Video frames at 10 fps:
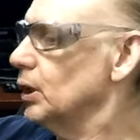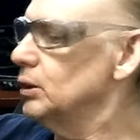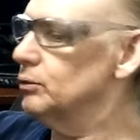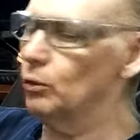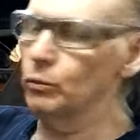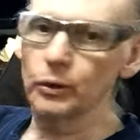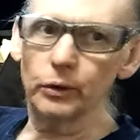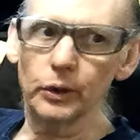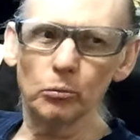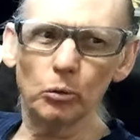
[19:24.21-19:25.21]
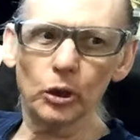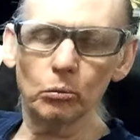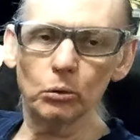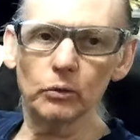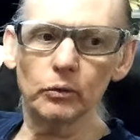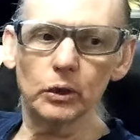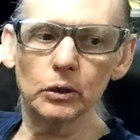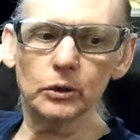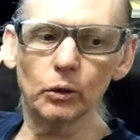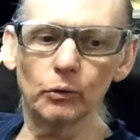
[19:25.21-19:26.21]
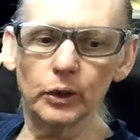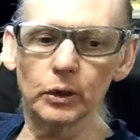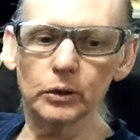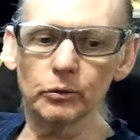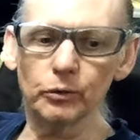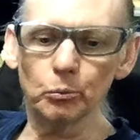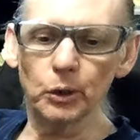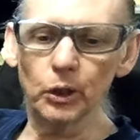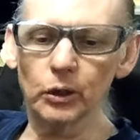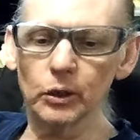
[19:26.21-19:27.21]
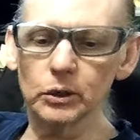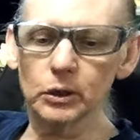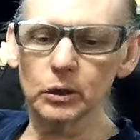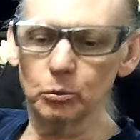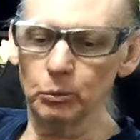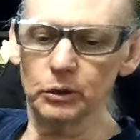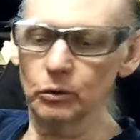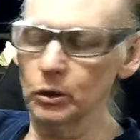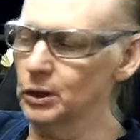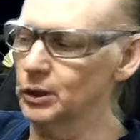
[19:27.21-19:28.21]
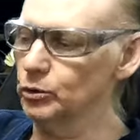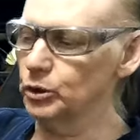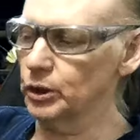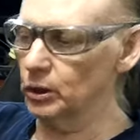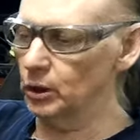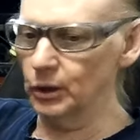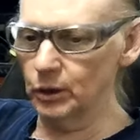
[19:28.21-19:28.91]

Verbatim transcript: and it's over in Denmark, I believe it is. So things, if you're American, it's to me it's really interesting.